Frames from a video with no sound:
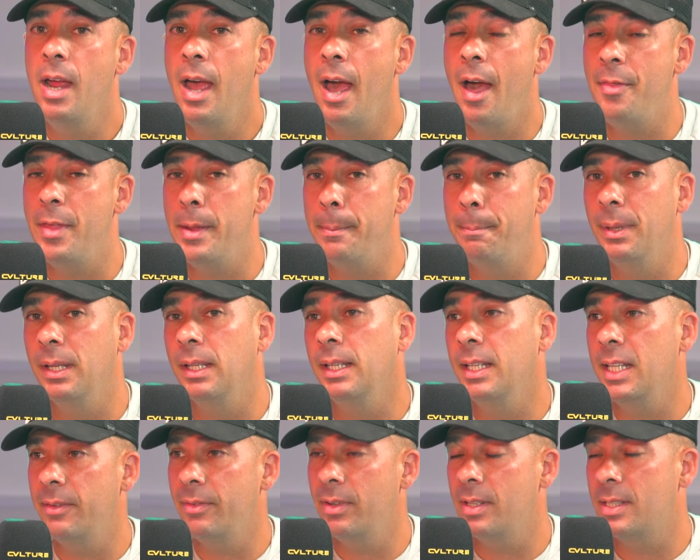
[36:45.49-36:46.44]
and they
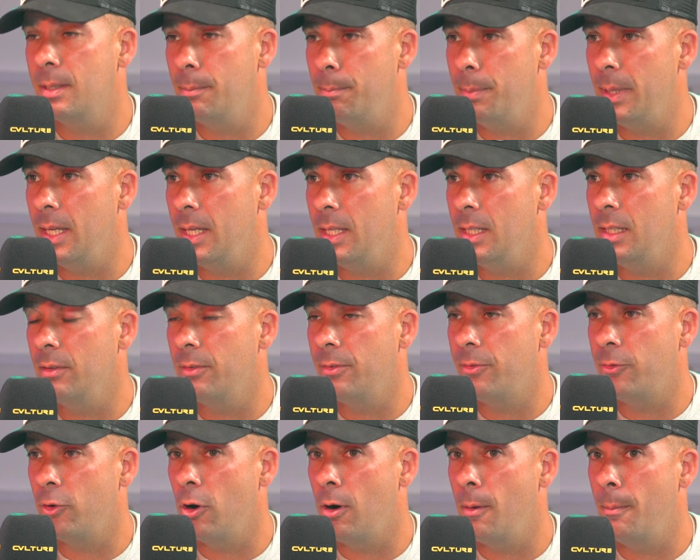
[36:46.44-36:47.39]
believe it to be
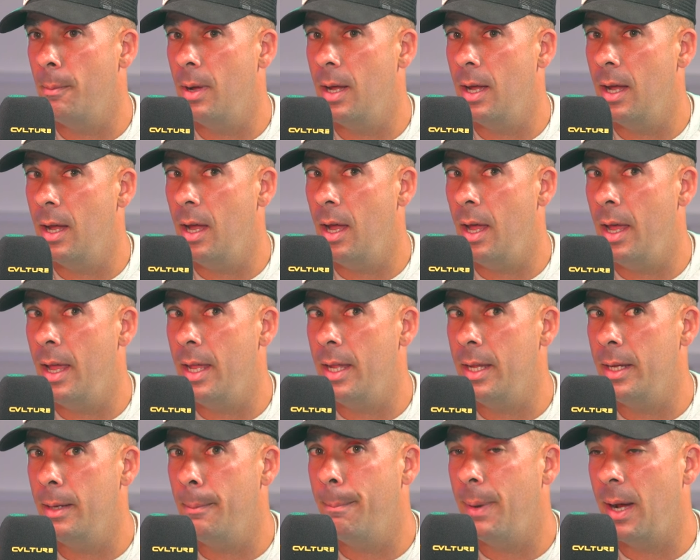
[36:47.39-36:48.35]
from
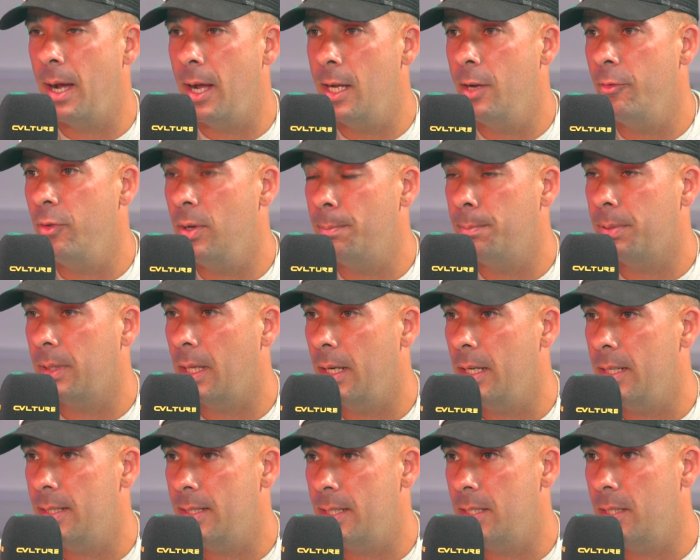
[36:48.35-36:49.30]
a binary
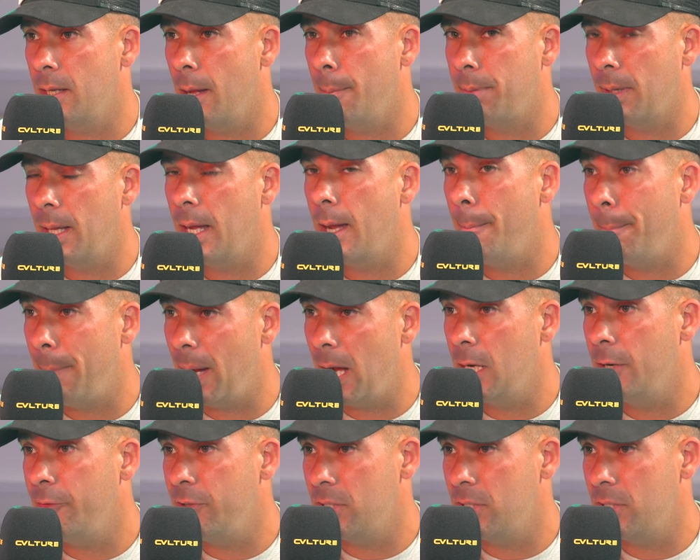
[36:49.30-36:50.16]
binary